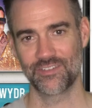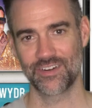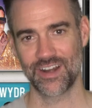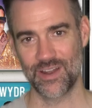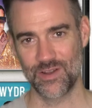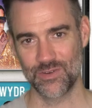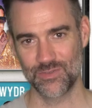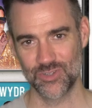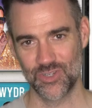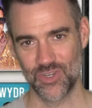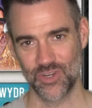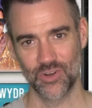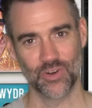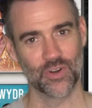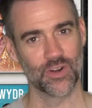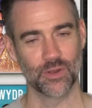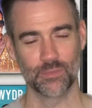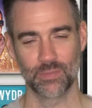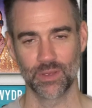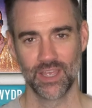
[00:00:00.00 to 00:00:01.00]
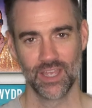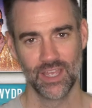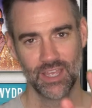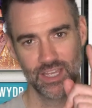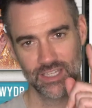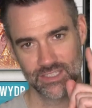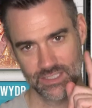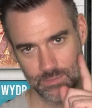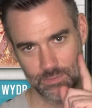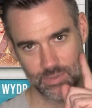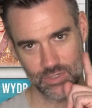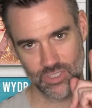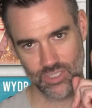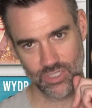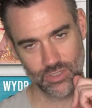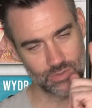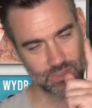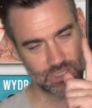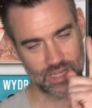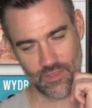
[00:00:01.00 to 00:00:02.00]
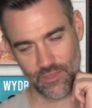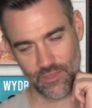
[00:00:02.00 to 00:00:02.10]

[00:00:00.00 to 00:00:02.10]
around Europe to produce